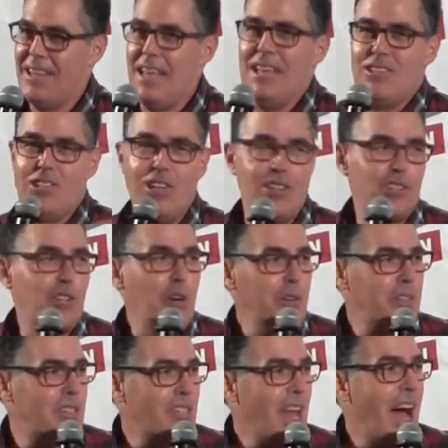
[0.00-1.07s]
It's just
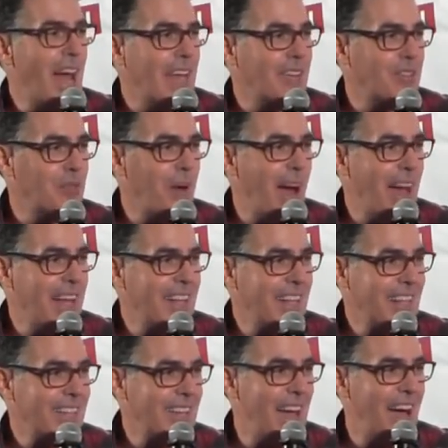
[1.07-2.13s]
good science, right?
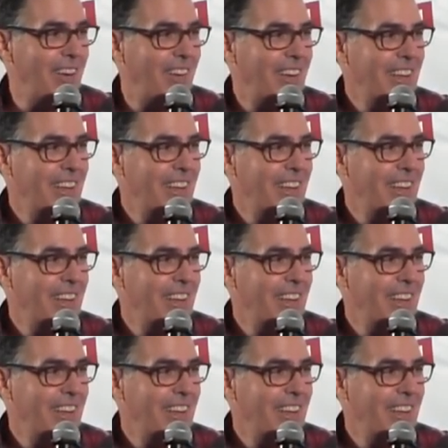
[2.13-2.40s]
That's how...